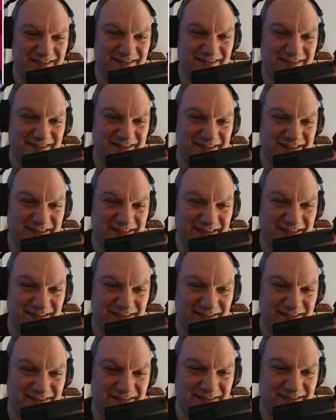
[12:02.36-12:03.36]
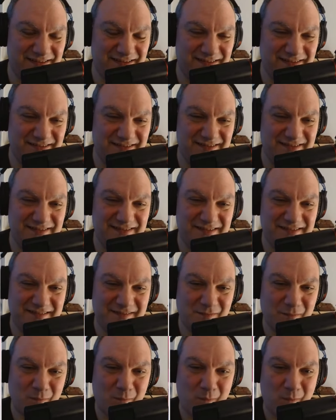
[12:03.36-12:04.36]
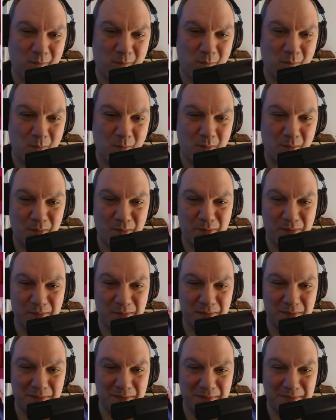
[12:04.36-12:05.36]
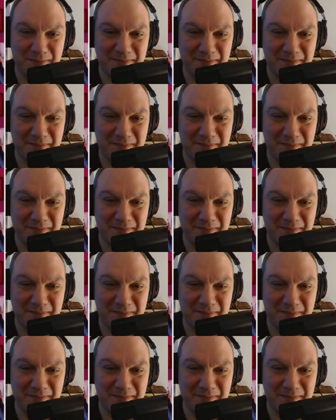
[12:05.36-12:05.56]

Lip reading: This person isn't speaking.